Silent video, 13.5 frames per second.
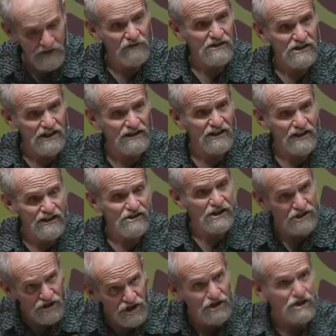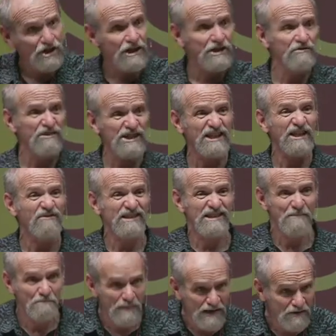you have to work a lot,
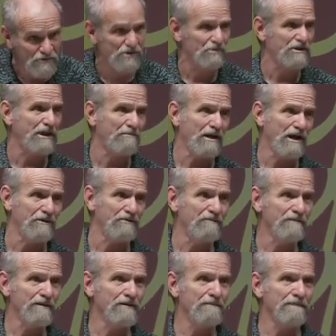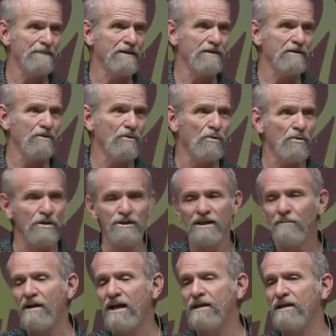and then you have to be diligent. You, you got to
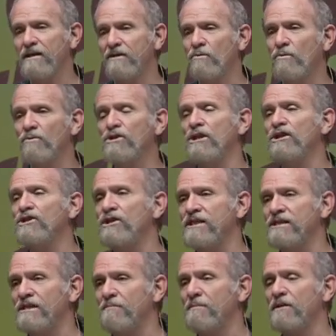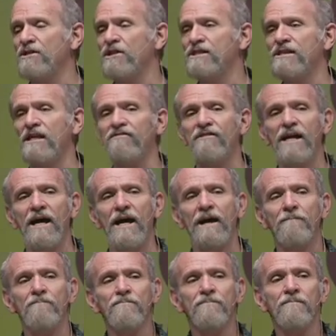do well your work.
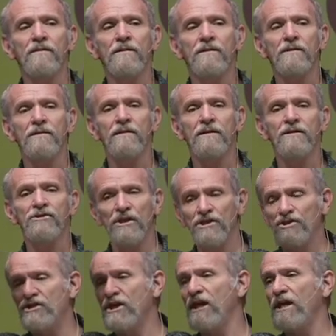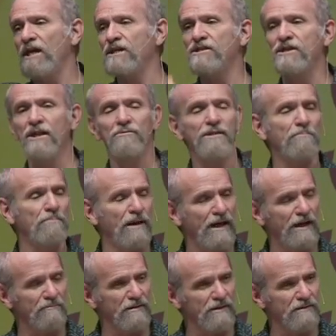The one who works
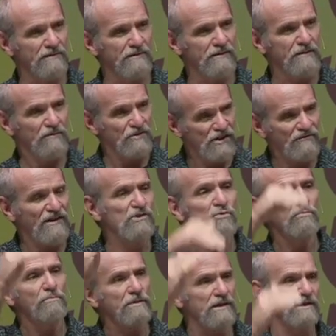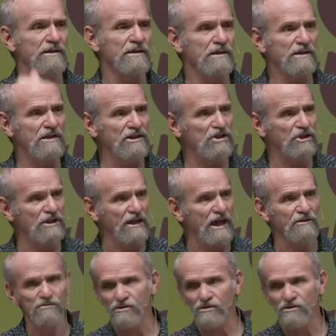diligently will serve kings.